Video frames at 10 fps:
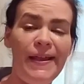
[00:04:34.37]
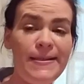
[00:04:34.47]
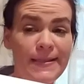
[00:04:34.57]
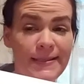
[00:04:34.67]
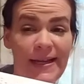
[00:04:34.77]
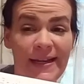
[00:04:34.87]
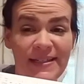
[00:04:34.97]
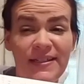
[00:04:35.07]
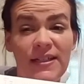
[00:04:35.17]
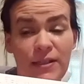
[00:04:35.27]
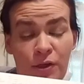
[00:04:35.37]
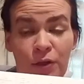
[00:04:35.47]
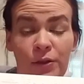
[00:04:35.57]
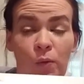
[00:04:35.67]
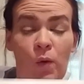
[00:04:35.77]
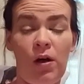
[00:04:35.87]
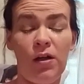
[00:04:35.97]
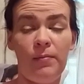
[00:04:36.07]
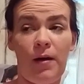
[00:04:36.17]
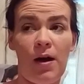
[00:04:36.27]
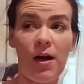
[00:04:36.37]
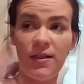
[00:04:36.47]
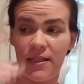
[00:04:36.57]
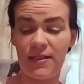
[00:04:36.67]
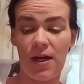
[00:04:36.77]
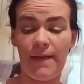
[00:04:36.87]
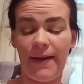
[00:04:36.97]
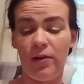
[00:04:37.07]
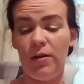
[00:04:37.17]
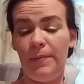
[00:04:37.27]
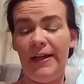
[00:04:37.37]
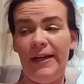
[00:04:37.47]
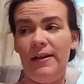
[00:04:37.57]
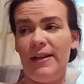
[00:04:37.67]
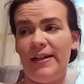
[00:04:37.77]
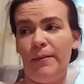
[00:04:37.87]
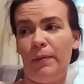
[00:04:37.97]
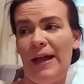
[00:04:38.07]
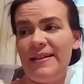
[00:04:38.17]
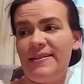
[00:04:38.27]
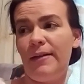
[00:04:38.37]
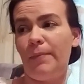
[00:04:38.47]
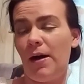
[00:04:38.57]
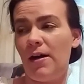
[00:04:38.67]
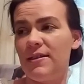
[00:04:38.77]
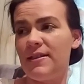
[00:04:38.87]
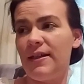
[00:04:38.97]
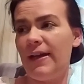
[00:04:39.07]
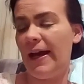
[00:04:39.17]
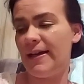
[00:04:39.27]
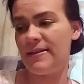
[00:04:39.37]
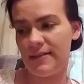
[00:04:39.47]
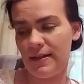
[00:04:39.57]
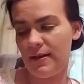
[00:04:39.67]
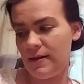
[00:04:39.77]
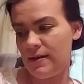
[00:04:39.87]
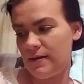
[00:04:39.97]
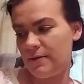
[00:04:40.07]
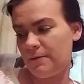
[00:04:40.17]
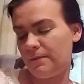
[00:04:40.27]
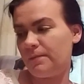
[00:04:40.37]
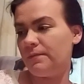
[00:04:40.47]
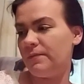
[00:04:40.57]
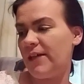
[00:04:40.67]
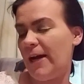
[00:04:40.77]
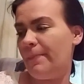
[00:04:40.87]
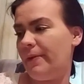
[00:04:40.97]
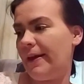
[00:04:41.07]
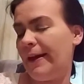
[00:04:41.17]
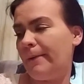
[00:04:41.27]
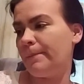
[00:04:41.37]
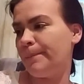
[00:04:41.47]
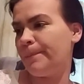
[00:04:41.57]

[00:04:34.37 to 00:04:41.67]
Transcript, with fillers: This is, I guess, considered the wand box. It's not like going to be in like a plastic box case type thing.